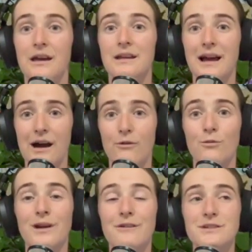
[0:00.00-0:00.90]
Now,
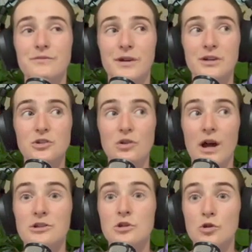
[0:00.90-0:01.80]
when I was first
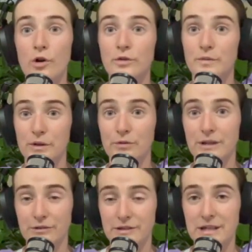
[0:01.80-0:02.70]
trying to not feel
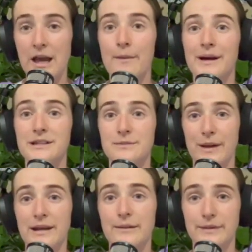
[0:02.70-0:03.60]
guilty about
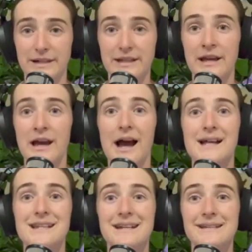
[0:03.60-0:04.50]
spending money, I
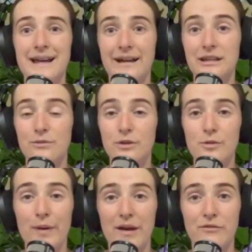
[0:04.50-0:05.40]
did exactly what the
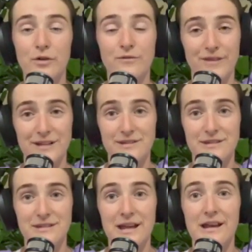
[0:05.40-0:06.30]
Barefoot Investor
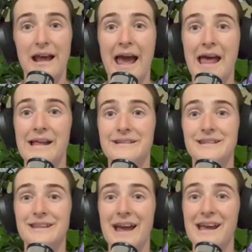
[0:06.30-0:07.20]
said, and
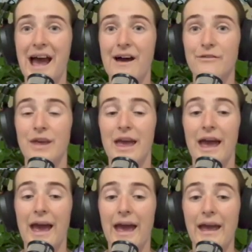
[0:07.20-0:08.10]
they have
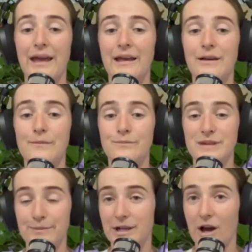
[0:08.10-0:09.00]
a
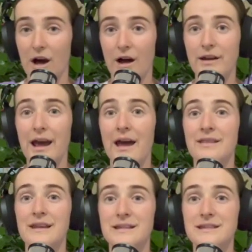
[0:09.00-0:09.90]
debit card,
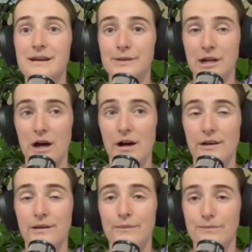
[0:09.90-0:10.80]
and this debit
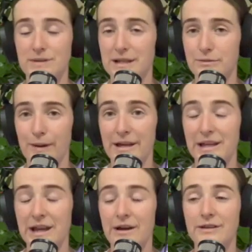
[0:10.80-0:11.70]
card / bank
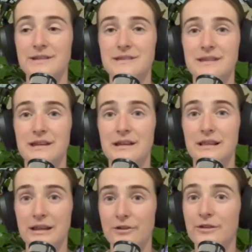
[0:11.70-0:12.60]
account is
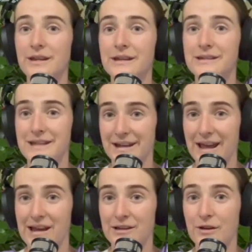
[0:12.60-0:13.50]
literally
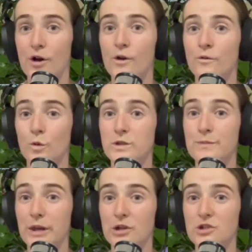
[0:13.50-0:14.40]
dedicated for
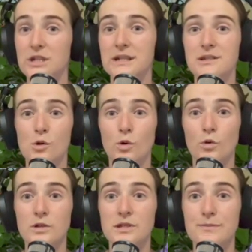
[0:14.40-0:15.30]
splurge. It is
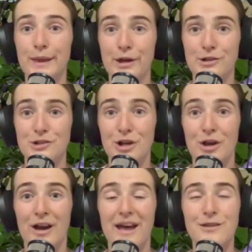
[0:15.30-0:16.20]
called Splurge,
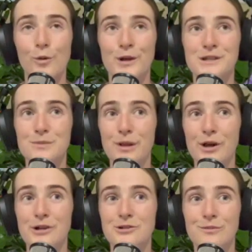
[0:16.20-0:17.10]
and the word
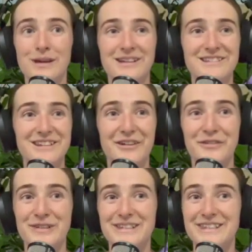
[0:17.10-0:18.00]
splurge means
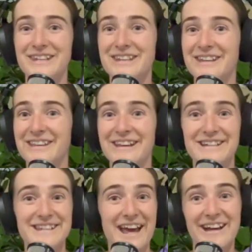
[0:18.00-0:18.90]
obviously
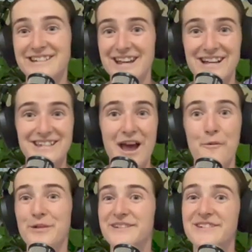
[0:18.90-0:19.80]
there's excess
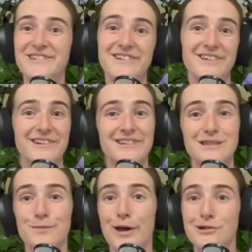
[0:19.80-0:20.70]
and we're just going to
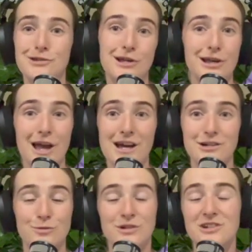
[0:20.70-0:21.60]
splash the
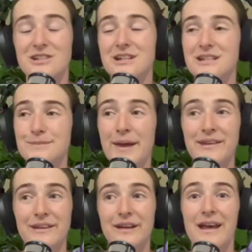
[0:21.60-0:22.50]
cash. We're just going to spend it.